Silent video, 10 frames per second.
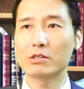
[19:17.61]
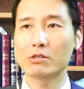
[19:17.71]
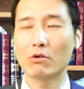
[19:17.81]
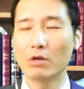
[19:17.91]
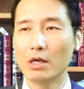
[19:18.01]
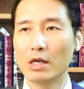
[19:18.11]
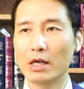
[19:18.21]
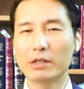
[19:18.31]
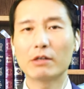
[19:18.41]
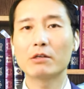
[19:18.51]
So
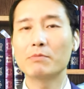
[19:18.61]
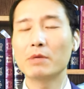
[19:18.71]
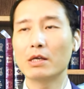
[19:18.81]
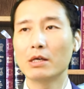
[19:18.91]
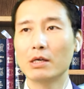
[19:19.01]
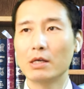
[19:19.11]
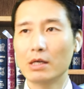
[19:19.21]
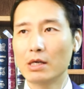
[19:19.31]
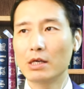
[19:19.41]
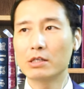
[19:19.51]
it hurt me
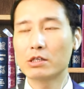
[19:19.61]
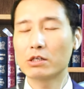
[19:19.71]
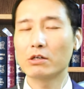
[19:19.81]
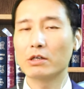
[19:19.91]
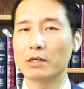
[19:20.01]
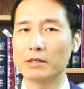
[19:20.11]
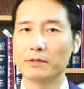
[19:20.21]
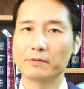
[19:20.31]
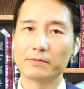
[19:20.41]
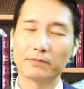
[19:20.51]
internally.
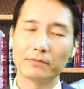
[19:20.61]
